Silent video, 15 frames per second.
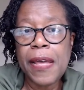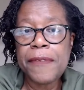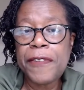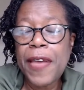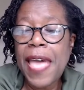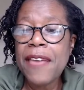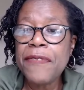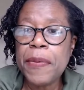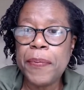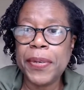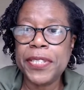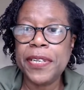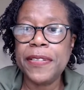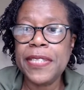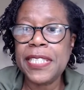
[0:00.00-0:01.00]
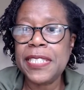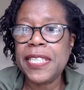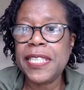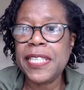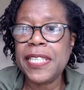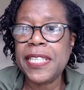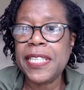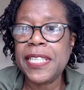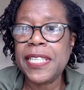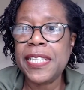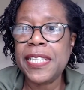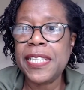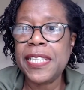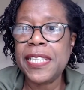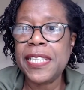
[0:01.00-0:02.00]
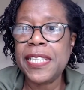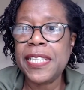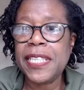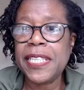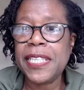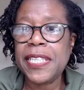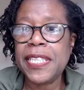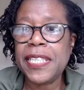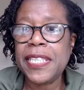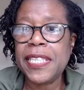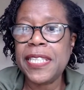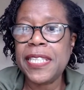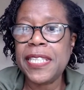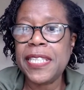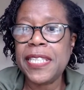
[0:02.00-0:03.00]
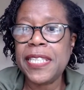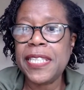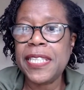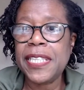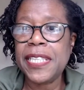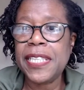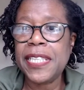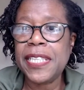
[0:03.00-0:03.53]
for everybody on the stage, and